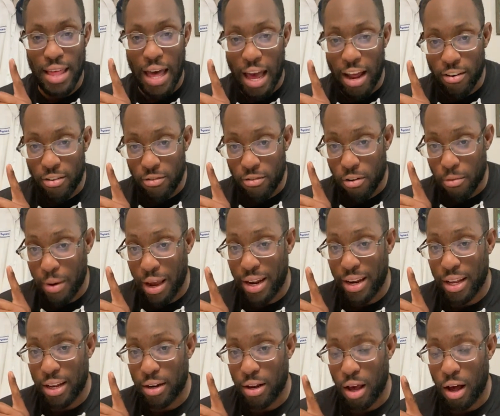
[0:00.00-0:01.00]
that
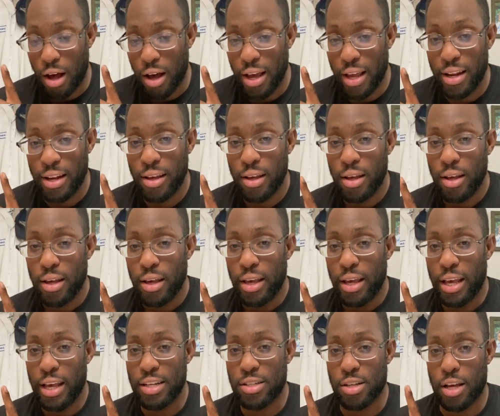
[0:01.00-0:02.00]
remaining 9
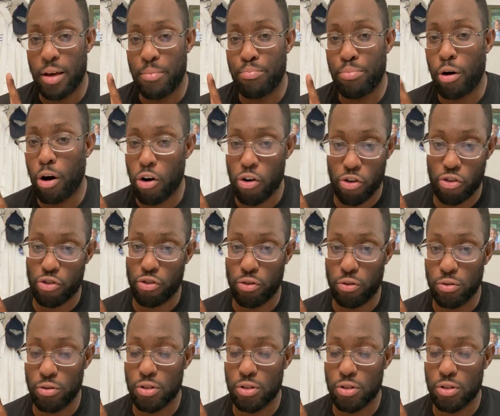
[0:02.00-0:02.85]
is a partial.